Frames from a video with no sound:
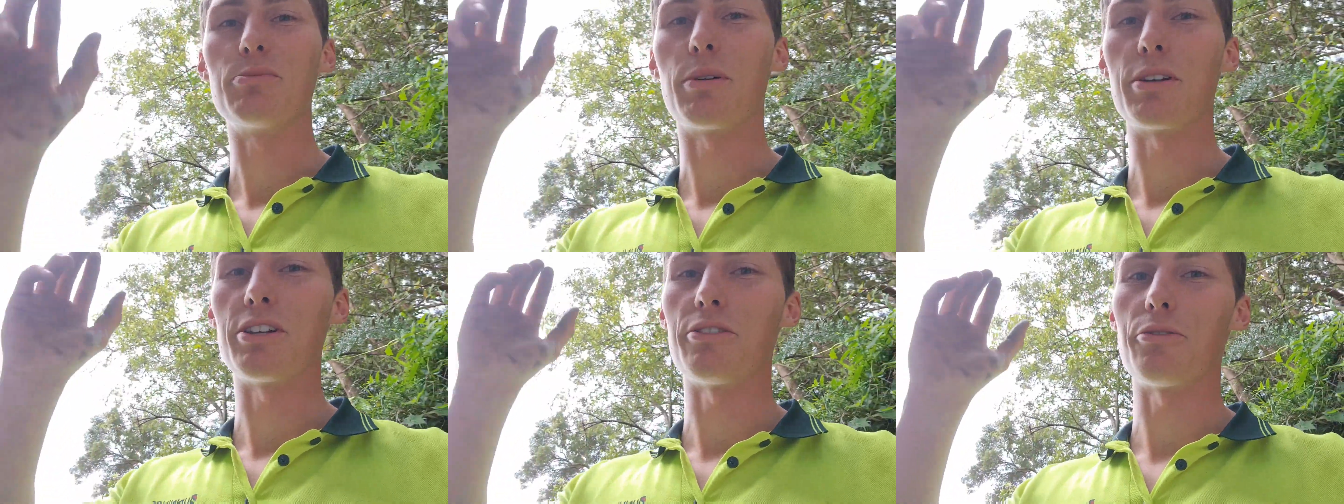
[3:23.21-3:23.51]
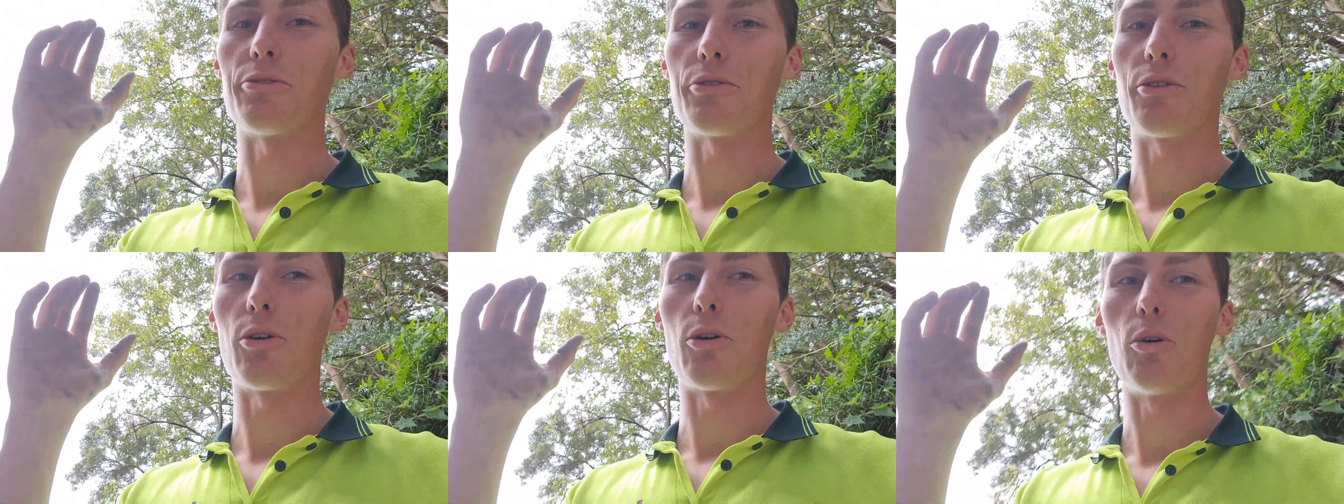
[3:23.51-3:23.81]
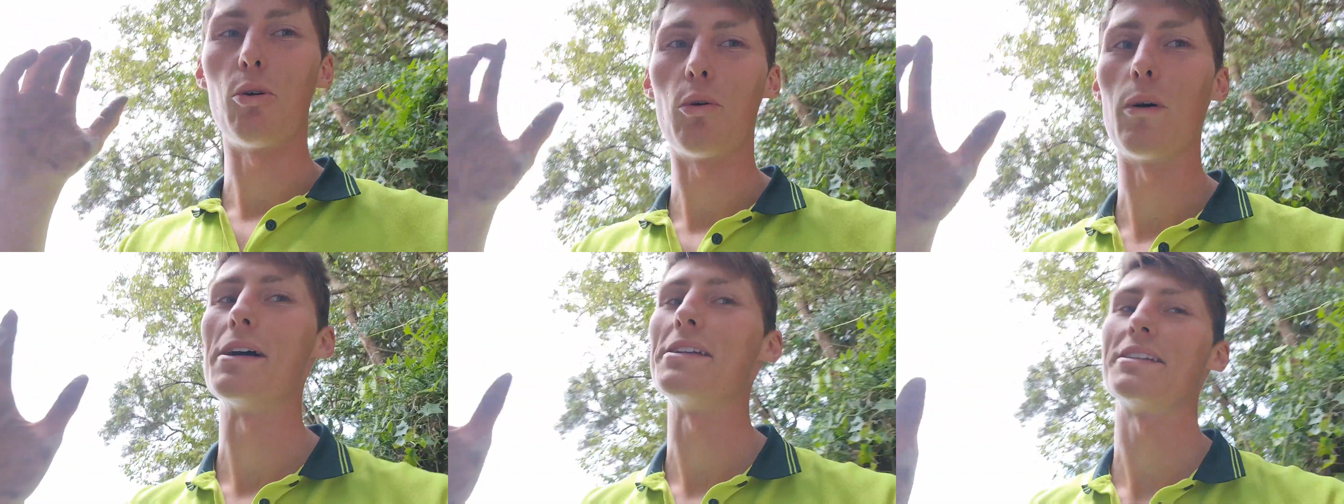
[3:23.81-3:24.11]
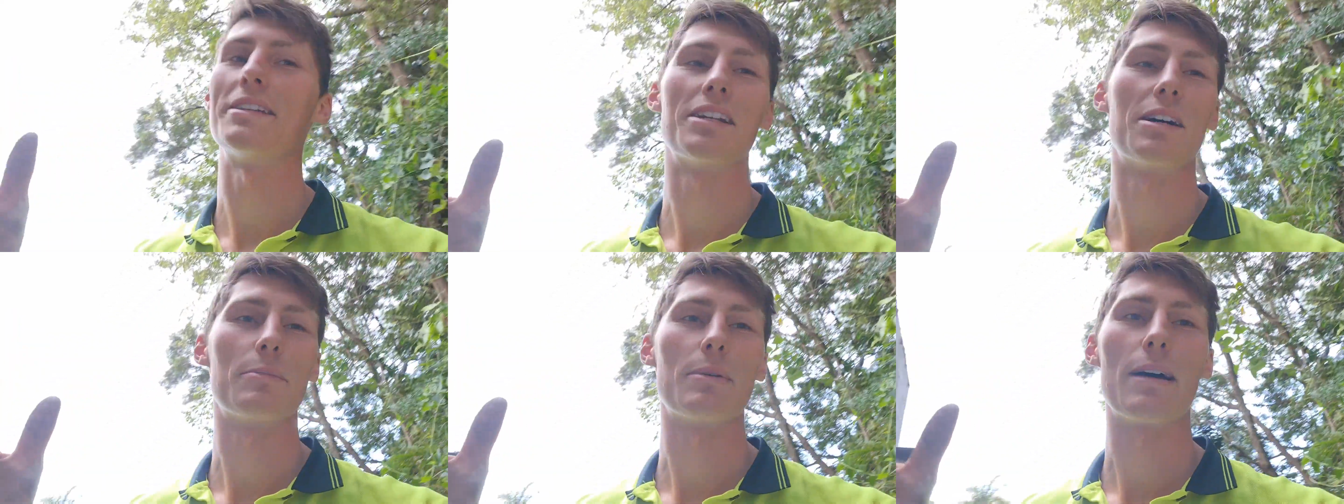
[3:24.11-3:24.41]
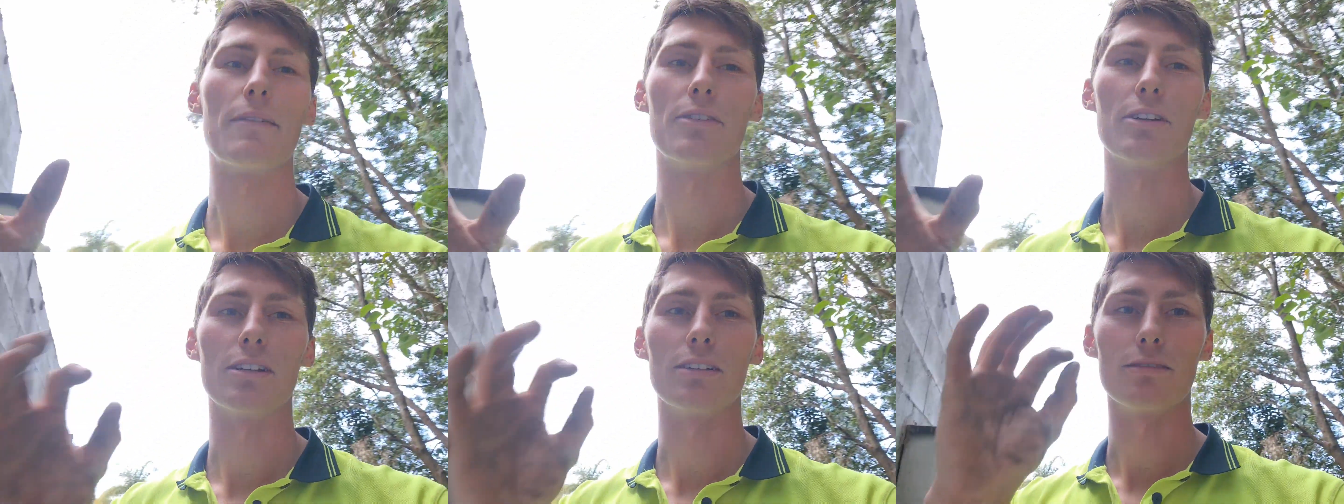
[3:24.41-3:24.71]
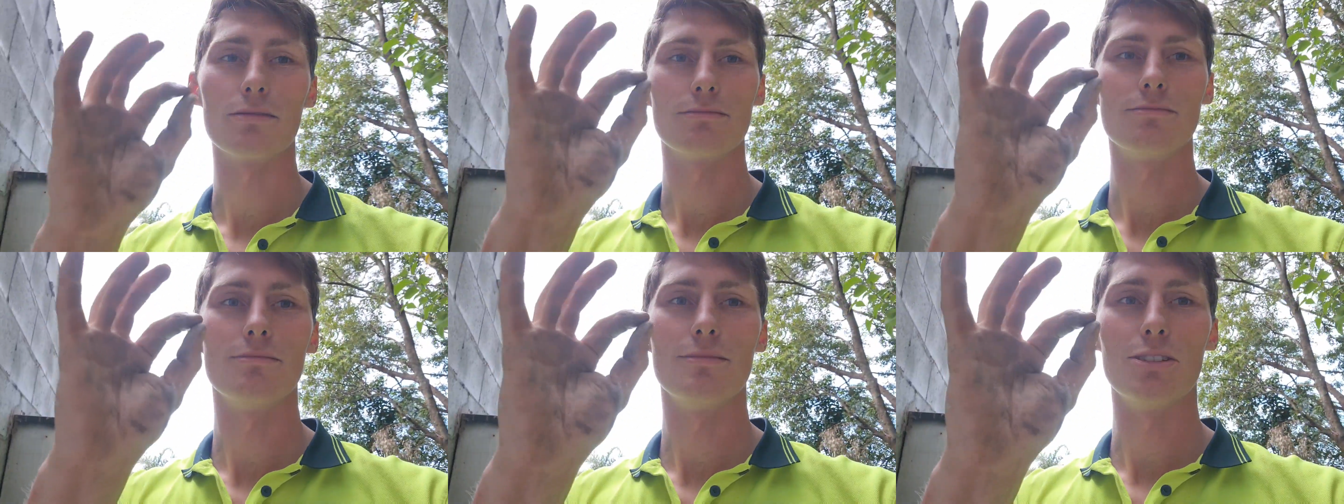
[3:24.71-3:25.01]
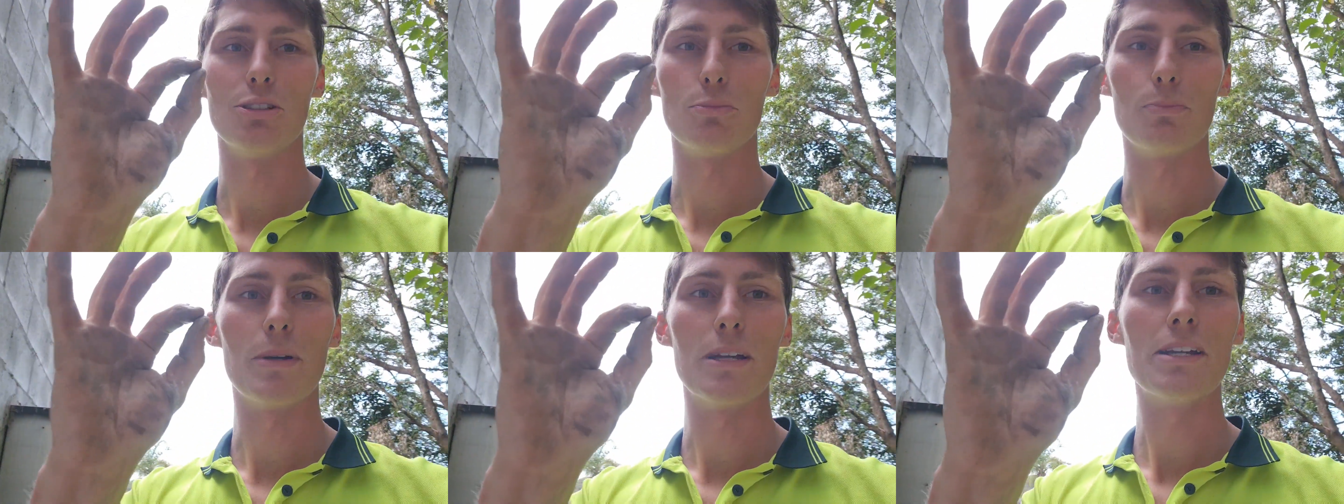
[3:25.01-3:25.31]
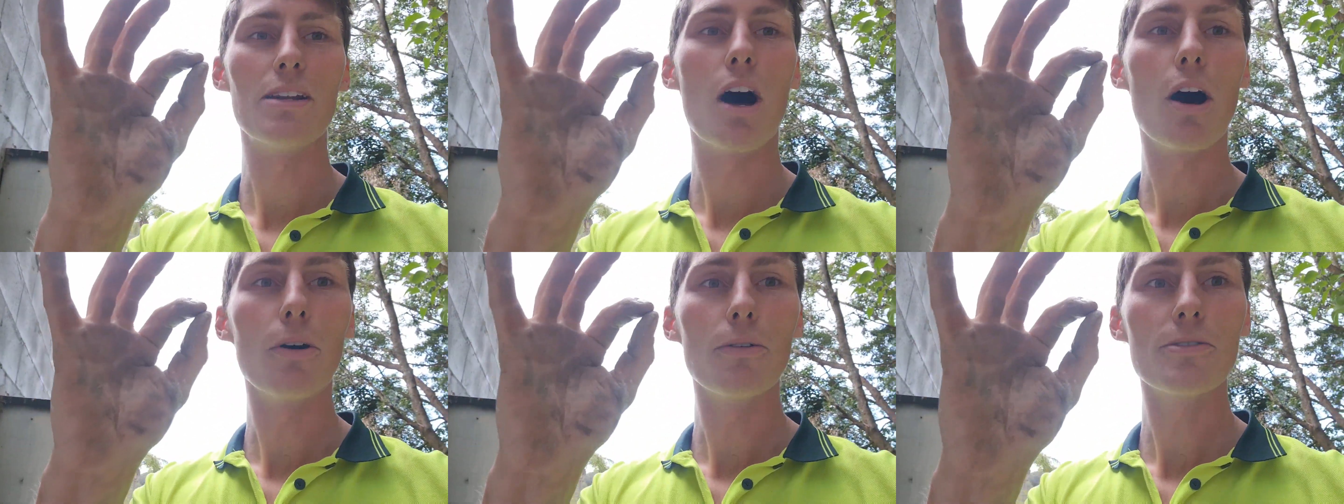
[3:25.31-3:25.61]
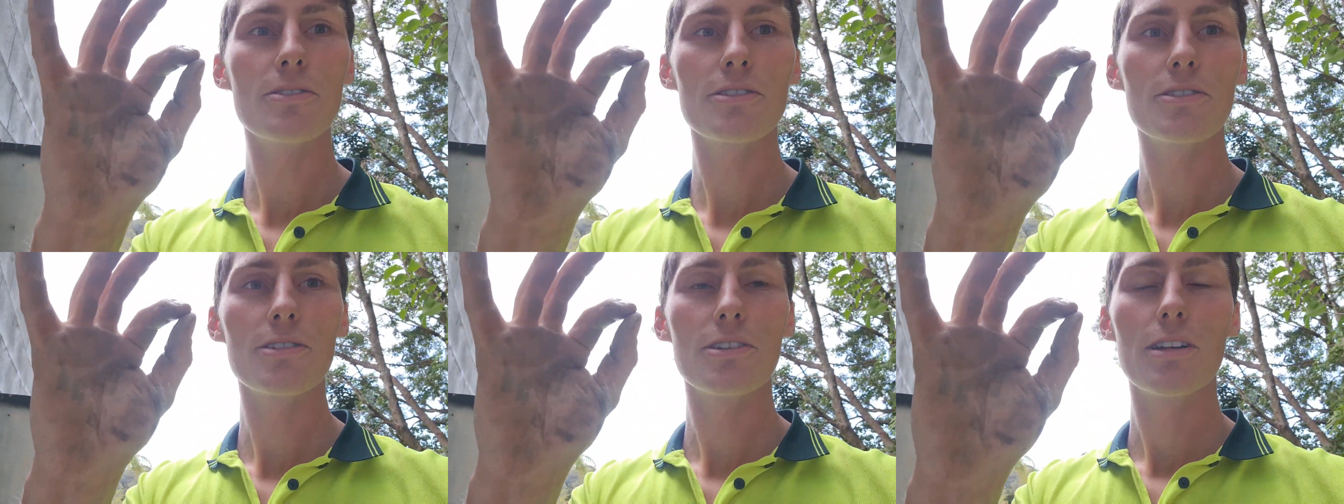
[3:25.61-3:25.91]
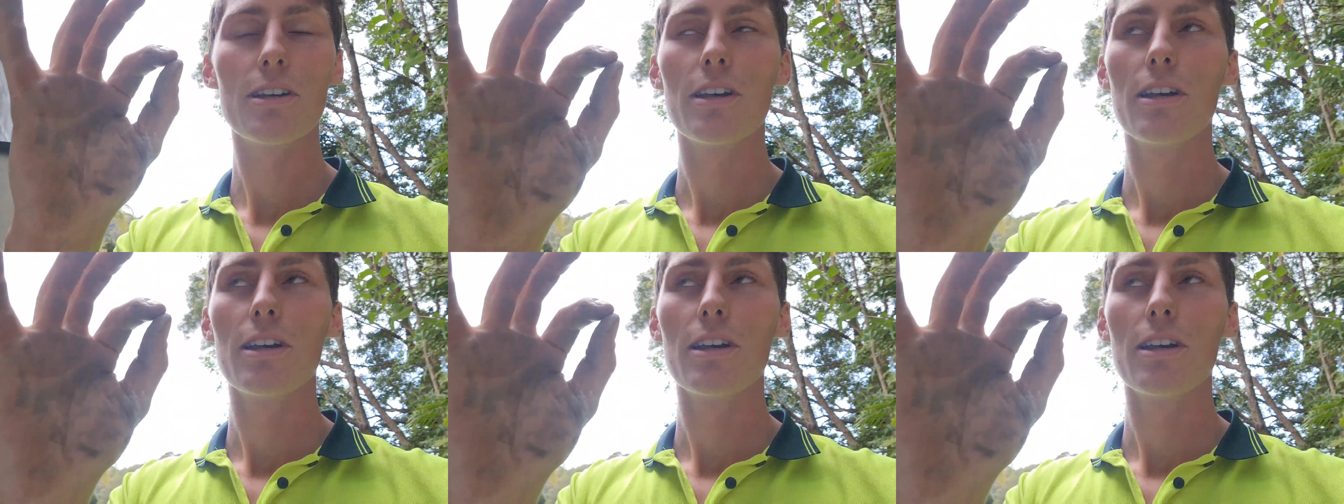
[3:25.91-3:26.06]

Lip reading: but you always end up having little pinholes.